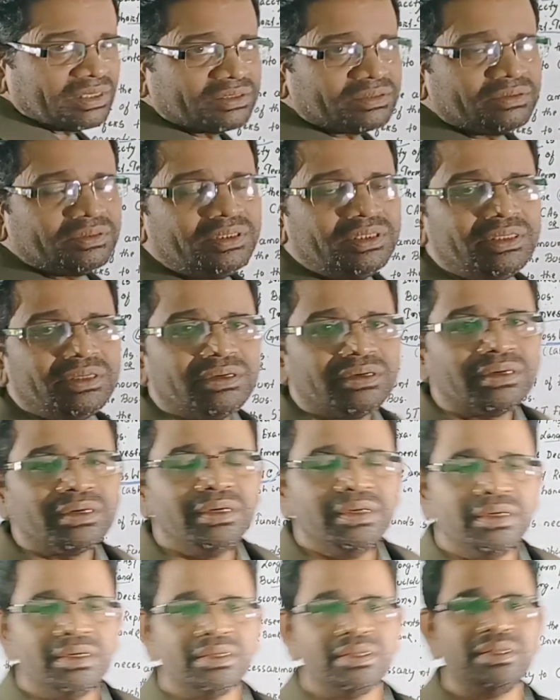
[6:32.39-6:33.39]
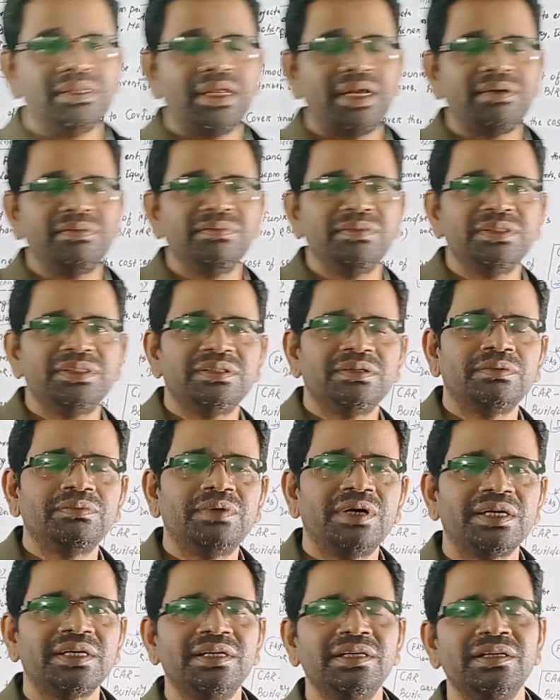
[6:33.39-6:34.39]
So here that means the
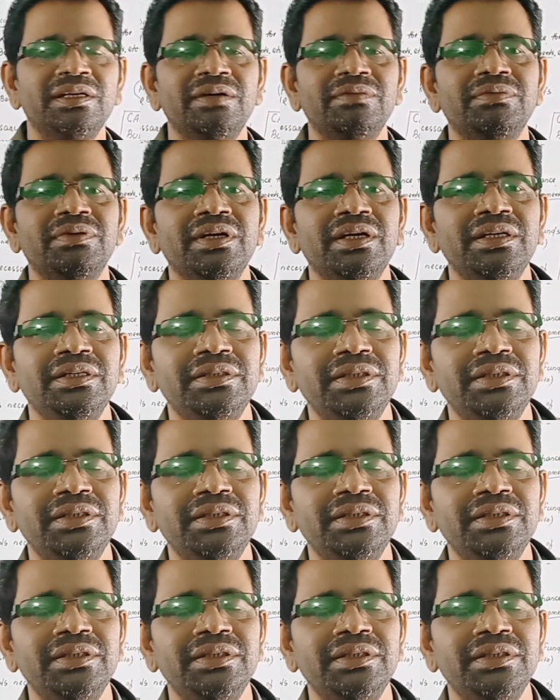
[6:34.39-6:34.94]
working capital is